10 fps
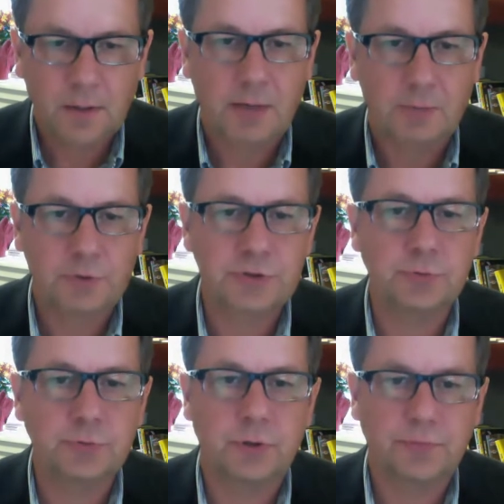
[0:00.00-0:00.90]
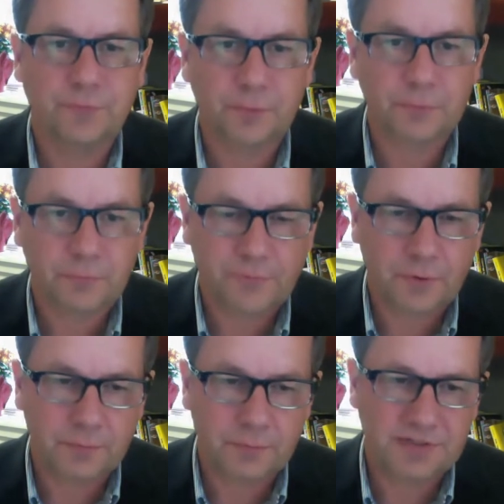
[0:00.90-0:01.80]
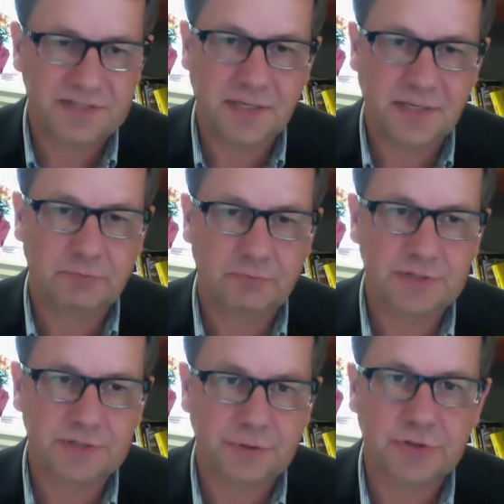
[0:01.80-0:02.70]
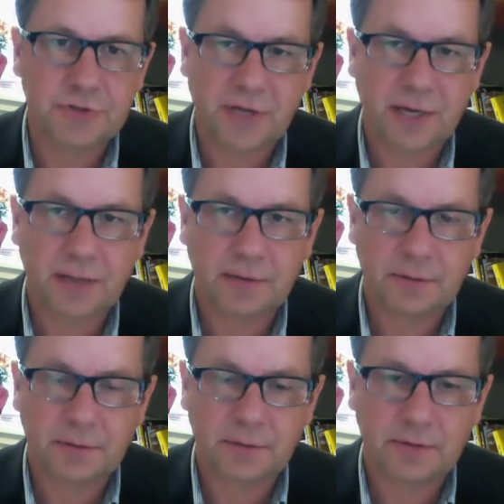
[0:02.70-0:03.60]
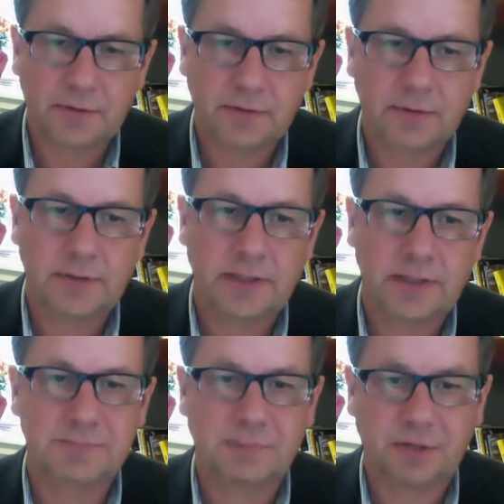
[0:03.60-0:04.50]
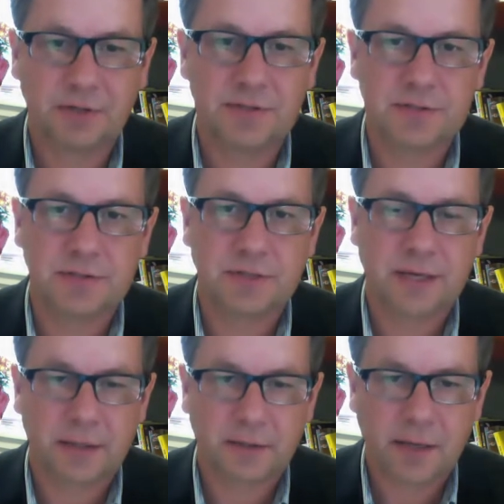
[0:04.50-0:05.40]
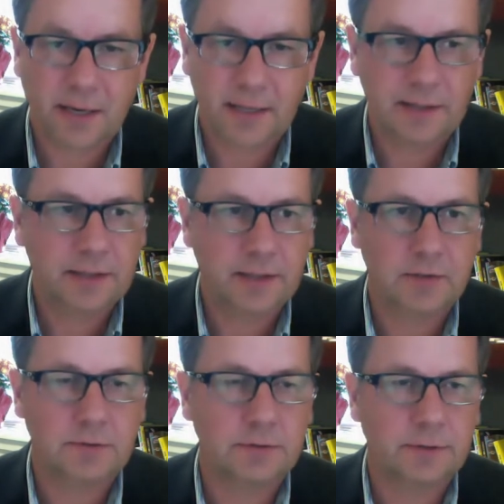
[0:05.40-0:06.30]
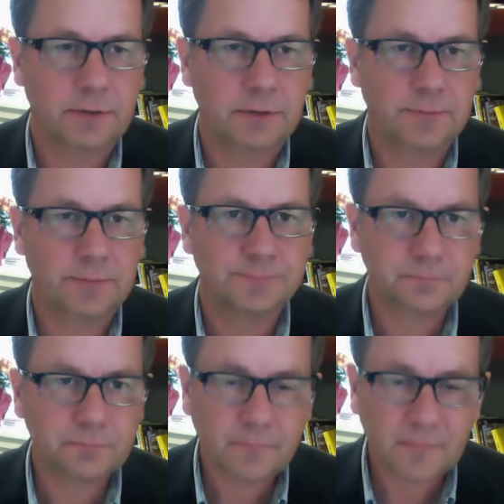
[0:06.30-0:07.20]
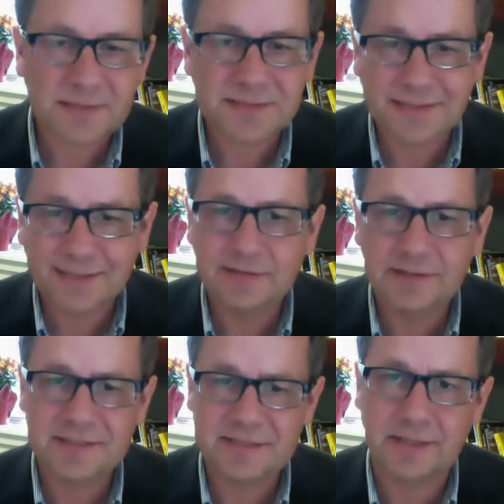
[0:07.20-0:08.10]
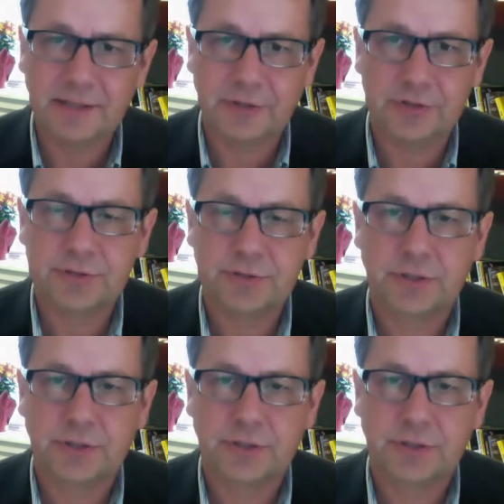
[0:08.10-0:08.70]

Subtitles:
And we do know from design research that experienced and highly skilled designers,